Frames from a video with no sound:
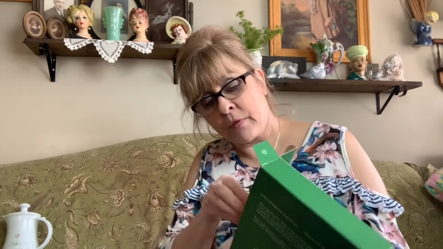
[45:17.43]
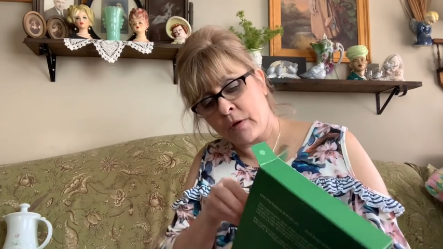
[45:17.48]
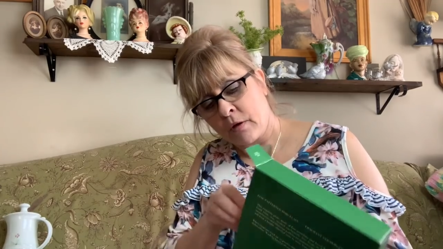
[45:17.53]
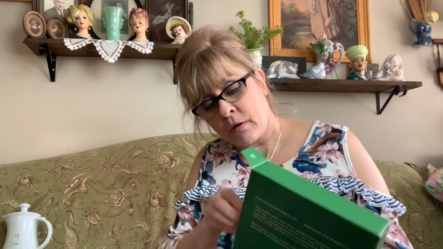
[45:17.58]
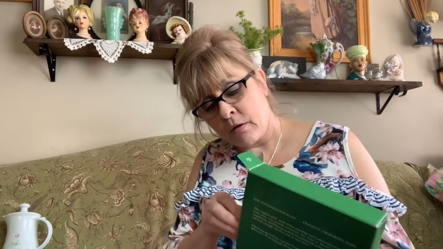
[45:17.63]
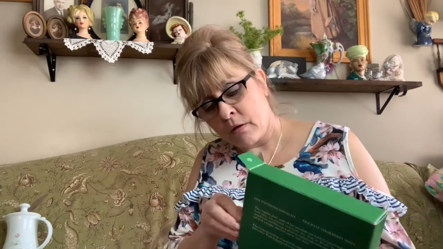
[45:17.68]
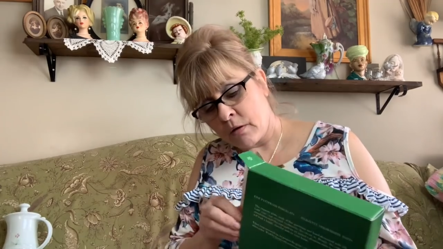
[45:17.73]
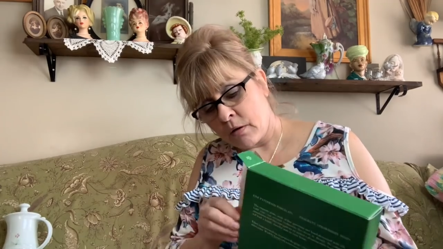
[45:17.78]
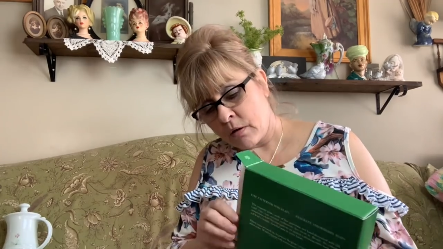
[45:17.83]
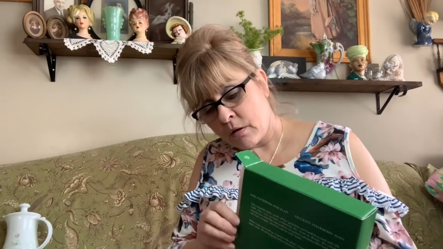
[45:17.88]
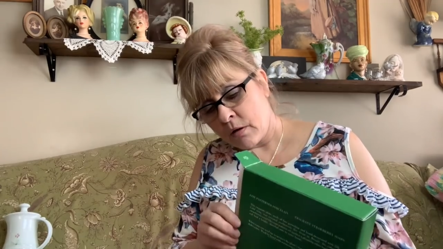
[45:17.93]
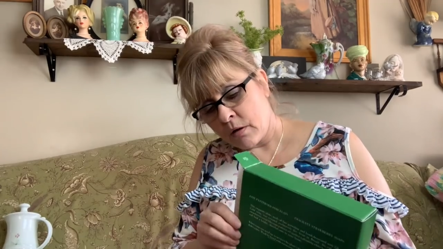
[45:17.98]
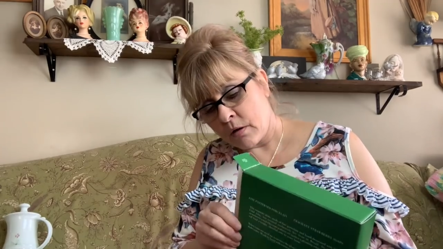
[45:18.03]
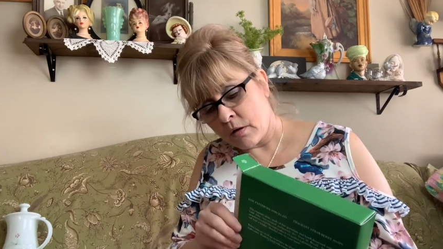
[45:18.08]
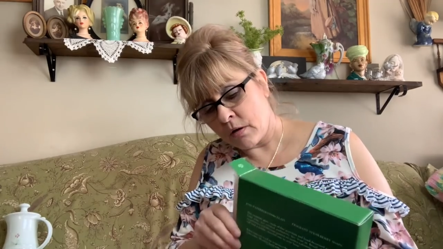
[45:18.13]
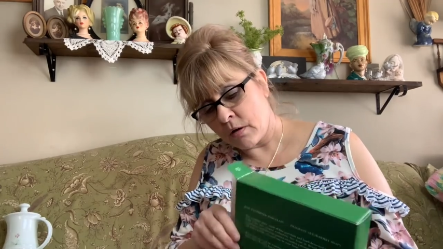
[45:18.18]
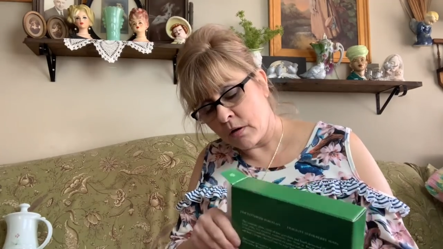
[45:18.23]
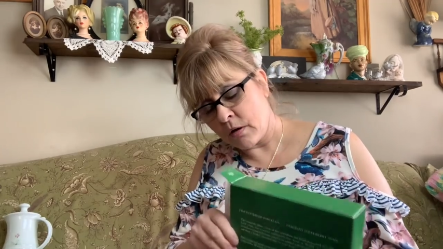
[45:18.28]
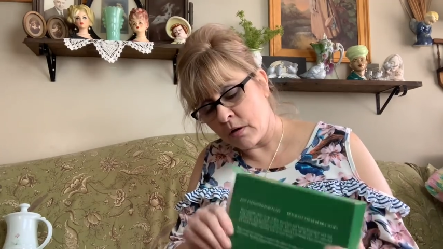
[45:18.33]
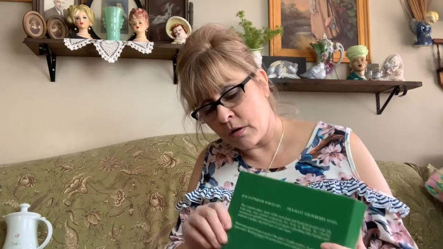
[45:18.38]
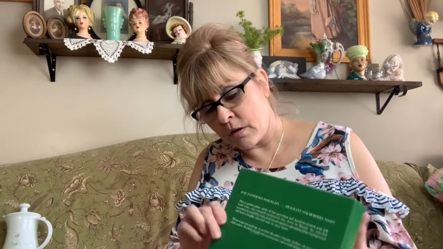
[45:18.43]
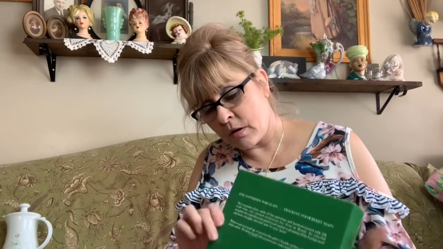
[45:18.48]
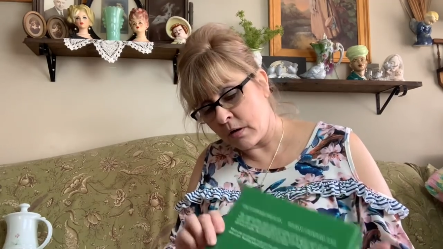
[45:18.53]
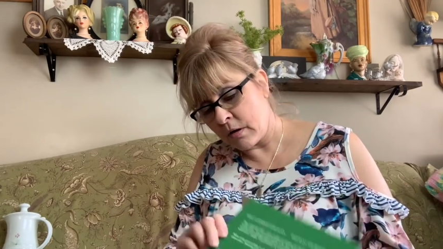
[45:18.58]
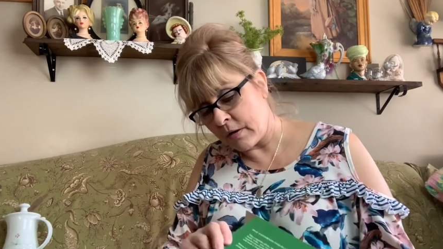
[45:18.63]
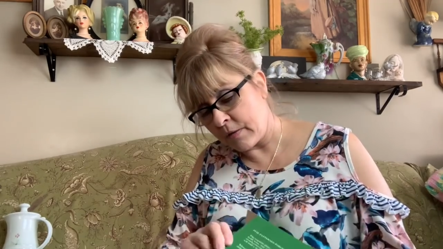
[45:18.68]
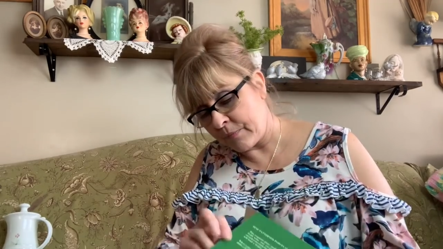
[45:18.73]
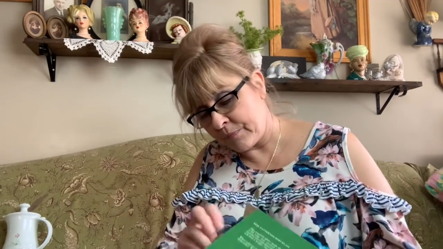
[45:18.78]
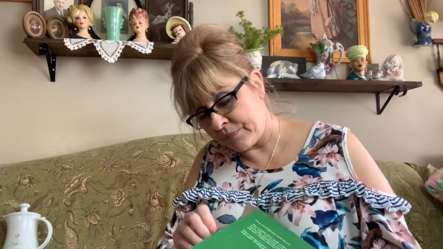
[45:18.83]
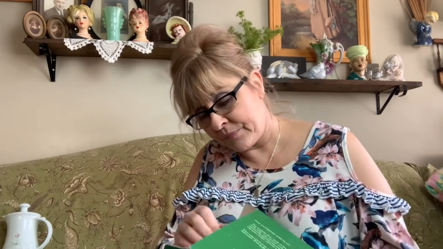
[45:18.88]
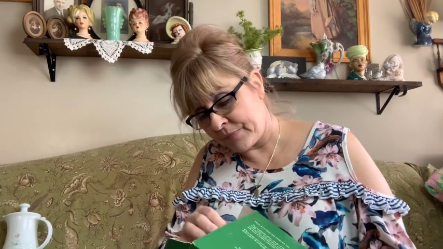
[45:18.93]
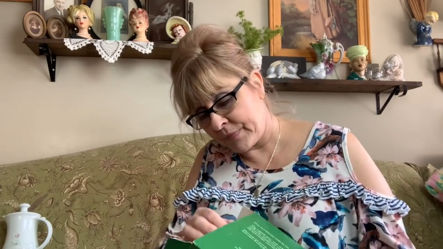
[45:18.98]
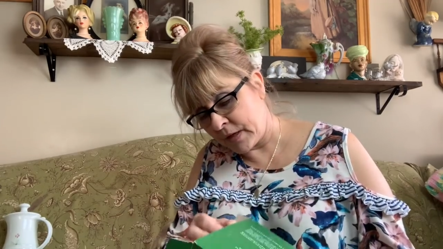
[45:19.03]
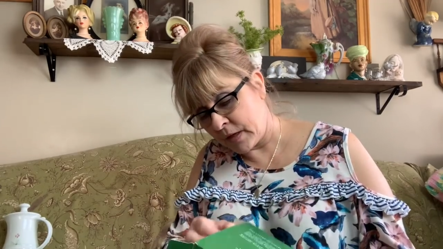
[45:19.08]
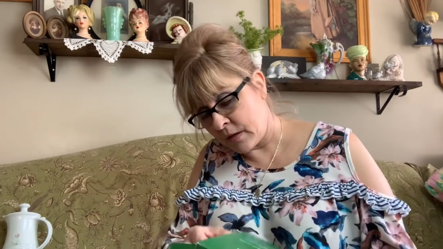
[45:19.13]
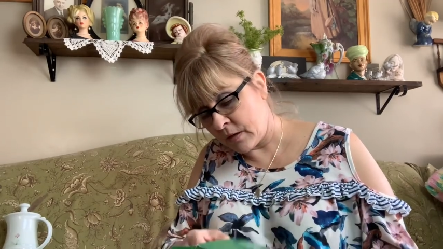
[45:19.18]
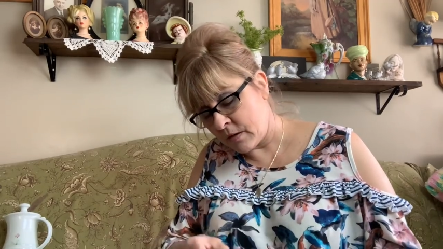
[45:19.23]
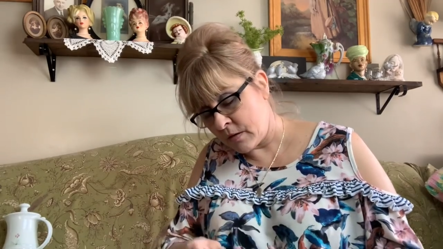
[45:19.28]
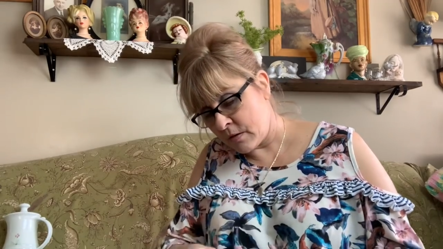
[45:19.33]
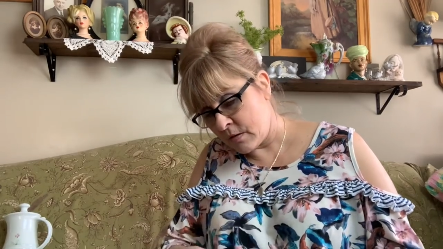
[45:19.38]

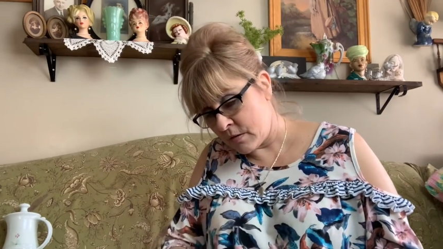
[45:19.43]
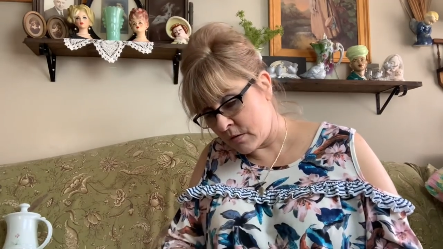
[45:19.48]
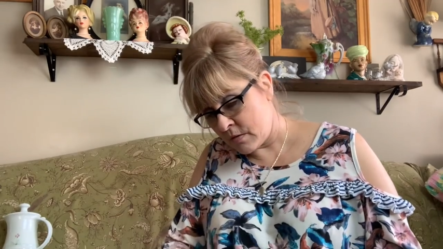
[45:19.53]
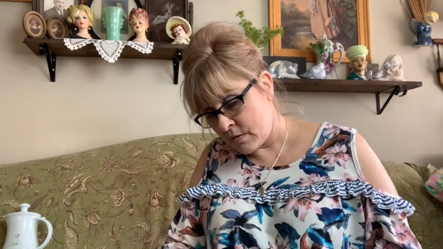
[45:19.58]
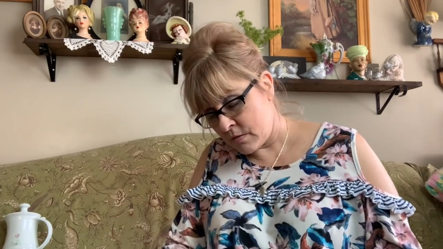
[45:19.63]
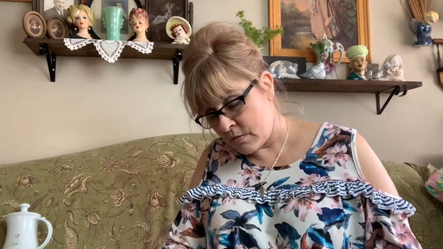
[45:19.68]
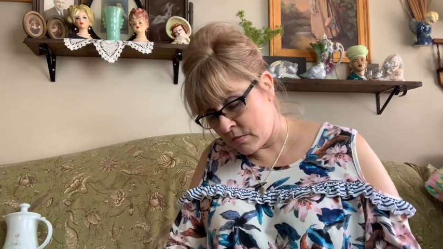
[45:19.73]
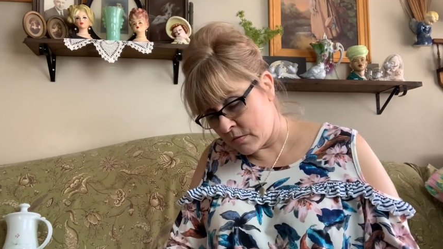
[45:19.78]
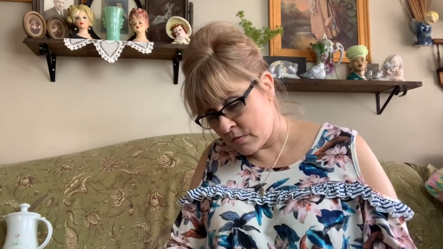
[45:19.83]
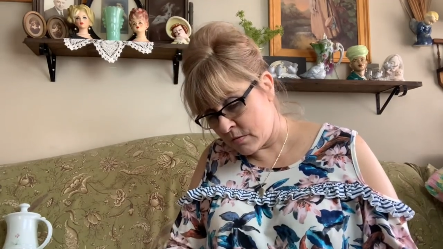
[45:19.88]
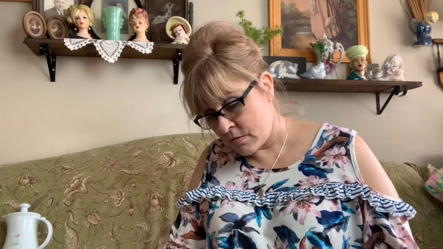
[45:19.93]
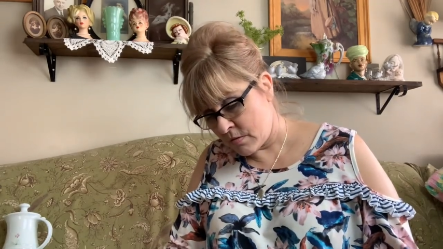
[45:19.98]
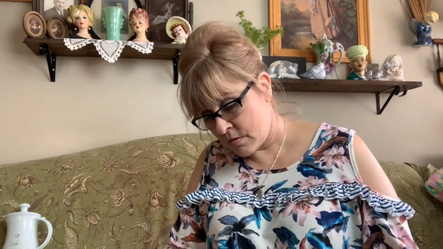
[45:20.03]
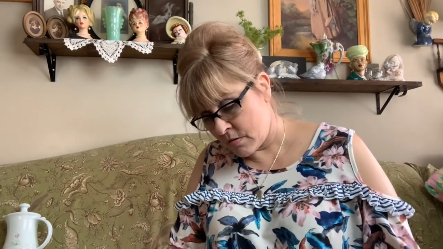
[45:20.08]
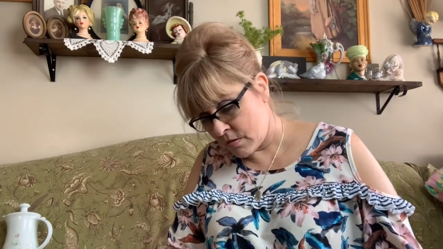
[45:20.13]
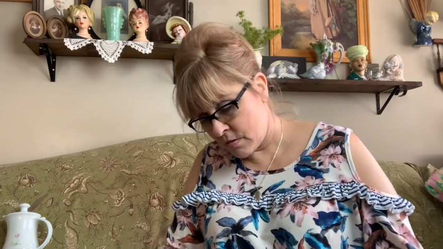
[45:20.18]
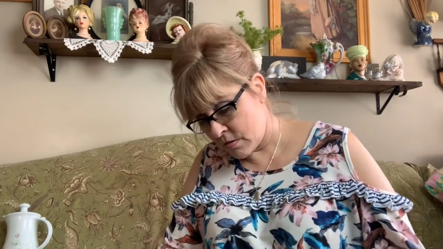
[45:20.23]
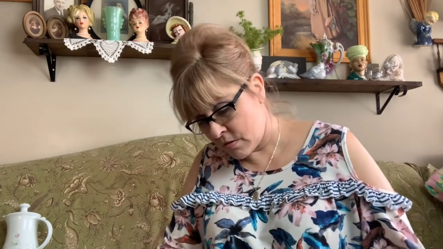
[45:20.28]
No one is speaking in this clip.